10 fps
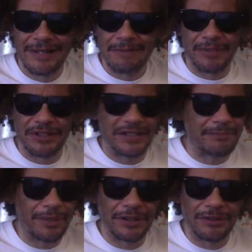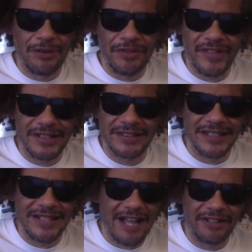but you can burn the whole fucking thing
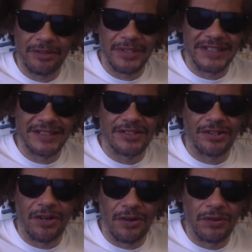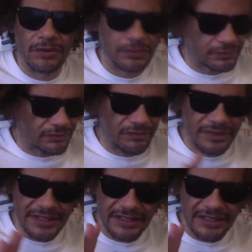down in a week. So we need